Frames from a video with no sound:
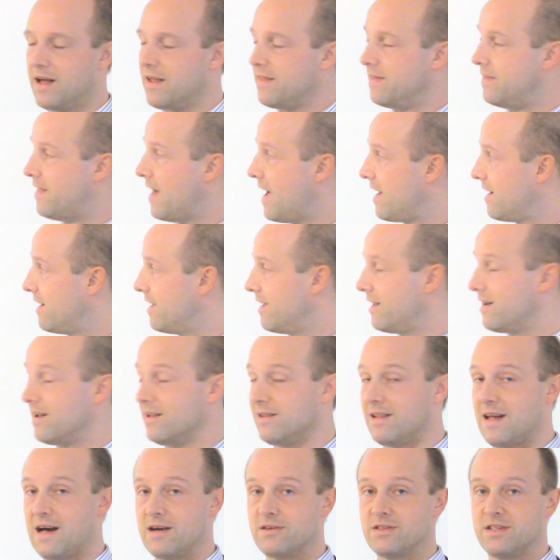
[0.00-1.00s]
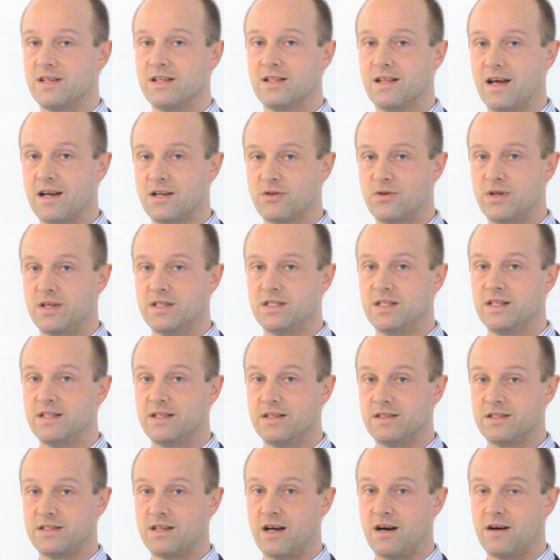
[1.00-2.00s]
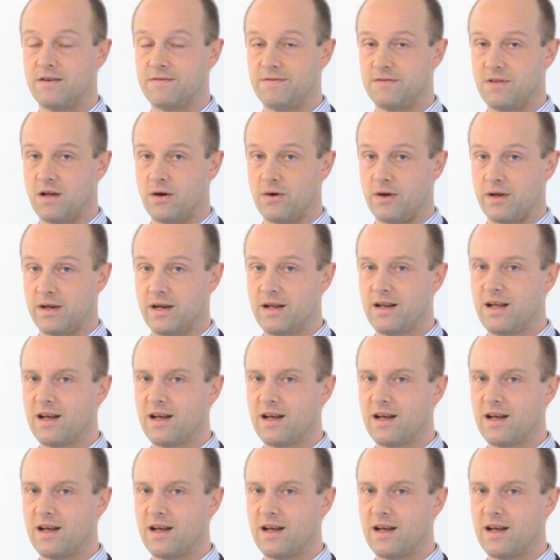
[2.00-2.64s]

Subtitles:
then it allows the electricity to start flowing.